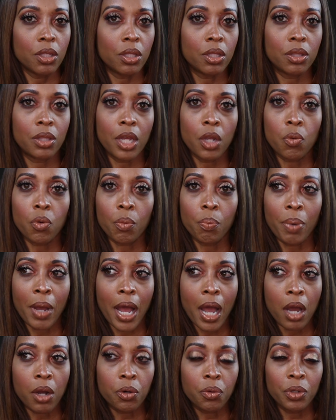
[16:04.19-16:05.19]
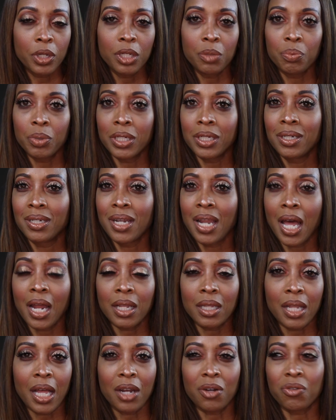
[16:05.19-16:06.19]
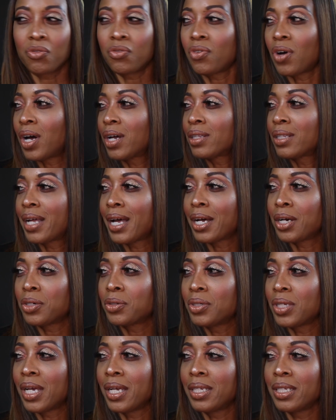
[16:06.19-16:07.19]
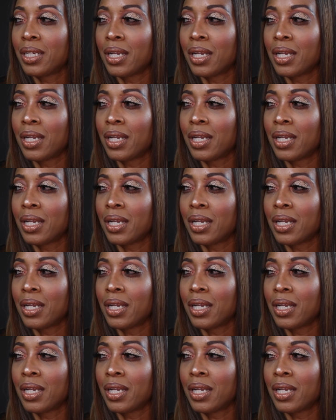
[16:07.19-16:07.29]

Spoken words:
They were powdery, but not a lot of fallout.